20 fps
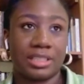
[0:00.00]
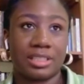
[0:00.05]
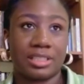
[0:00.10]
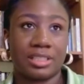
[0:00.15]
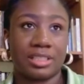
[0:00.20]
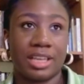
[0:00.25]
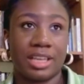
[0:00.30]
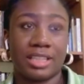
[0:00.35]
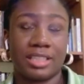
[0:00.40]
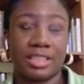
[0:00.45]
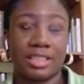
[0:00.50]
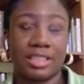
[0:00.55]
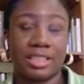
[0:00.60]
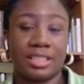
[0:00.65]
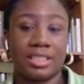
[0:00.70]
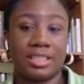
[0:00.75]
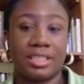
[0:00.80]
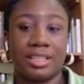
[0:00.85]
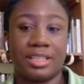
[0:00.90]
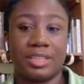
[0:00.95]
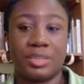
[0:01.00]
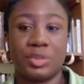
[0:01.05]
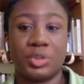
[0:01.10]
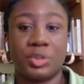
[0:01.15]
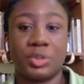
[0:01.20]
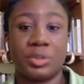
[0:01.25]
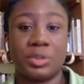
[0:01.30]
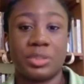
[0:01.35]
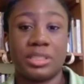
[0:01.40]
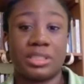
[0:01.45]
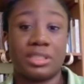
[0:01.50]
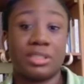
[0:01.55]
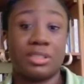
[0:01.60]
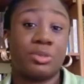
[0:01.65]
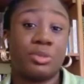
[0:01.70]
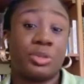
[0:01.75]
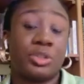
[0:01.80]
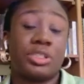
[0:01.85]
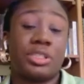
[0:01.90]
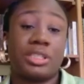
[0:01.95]
existence, we should
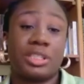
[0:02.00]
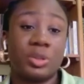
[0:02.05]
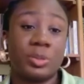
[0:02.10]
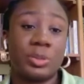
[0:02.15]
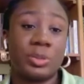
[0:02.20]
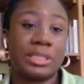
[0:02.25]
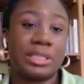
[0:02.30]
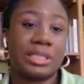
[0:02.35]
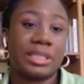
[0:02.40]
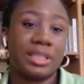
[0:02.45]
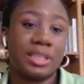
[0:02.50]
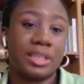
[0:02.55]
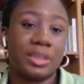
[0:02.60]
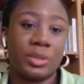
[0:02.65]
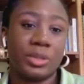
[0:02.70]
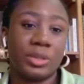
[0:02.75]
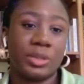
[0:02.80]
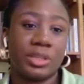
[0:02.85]
still be dealing with